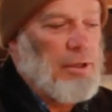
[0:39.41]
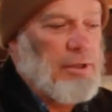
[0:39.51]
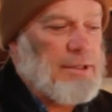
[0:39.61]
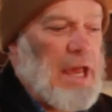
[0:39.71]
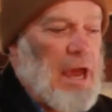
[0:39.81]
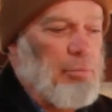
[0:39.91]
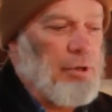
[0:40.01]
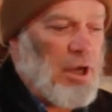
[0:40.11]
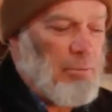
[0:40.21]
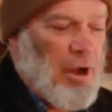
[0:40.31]
sap
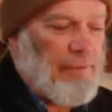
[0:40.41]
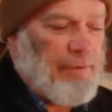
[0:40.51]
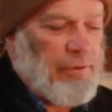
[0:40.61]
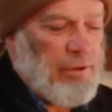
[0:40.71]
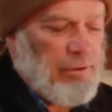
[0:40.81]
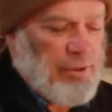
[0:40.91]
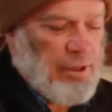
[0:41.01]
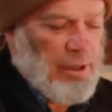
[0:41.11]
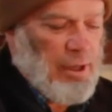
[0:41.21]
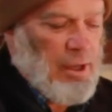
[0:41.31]
would come off of the
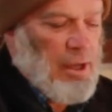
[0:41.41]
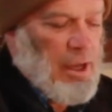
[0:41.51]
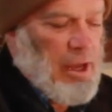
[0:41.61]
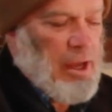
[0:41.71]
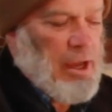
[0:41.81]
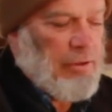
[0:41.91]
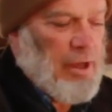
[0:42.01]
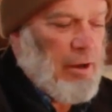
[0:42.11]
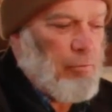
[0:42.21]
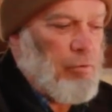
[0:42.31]
unit and
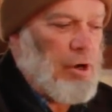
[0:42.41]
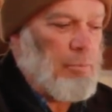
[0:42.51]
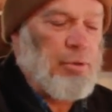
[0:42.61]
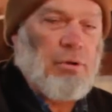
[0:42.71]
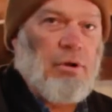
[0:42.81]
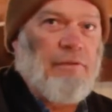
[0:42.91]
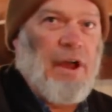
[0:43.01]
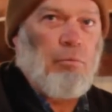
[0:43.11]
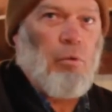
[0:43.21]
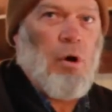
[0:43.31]
then where
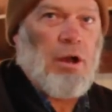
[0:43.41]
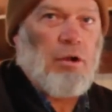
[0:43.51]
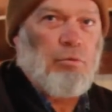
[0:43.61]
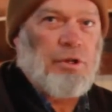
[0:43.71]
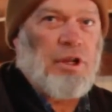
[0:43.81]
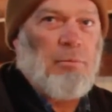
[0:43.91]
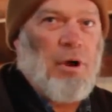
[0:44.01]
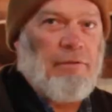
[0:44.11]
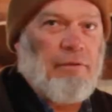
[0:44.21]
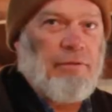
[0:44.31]
purified water would come
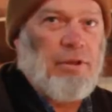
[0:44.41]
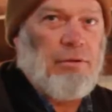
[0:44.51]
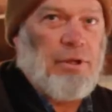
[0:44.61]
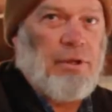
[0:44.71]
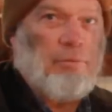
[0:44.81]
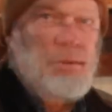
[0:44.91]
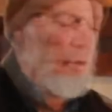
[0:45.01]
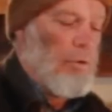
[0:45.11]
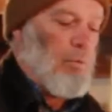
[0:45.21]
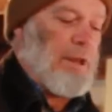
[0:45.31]
off of the unit.
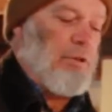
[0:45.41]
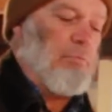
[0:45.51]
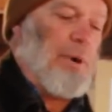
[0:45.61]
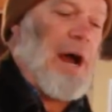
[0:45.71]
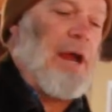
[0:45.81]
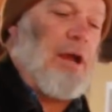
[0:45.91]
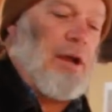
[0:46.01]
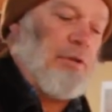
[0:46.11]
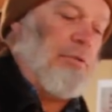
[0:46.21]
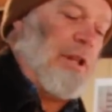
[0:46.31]
When you buy
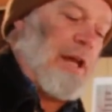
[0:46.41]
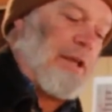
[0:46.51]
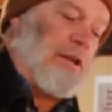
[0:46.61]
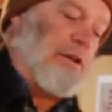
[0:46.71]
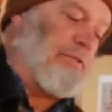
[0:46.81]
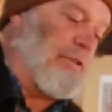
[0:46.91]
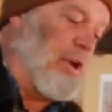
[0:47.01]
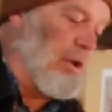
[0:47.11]
a unit like this,